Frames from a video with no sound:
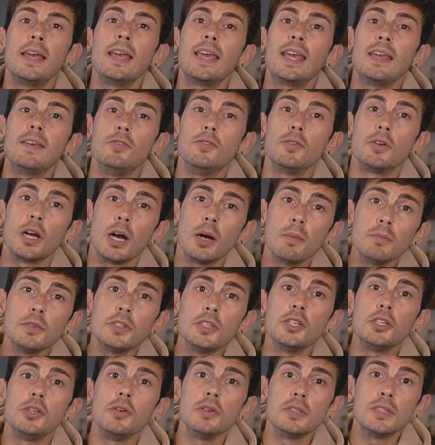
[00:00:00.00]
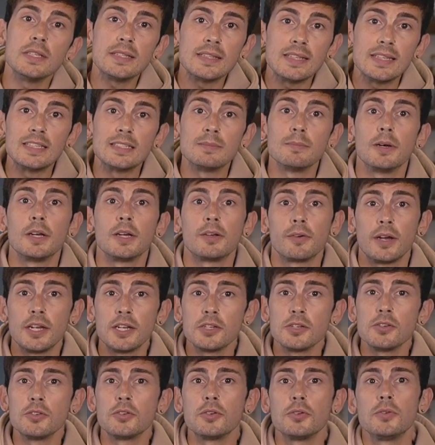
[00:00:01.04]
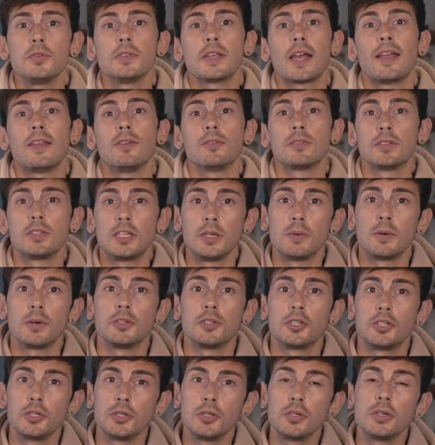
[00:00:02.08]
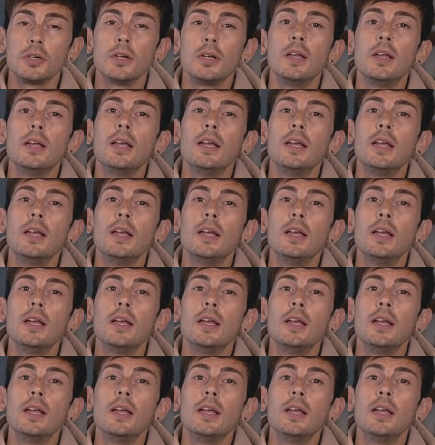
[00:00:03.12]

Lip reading: If you come to using these migration tools and you're still unsure,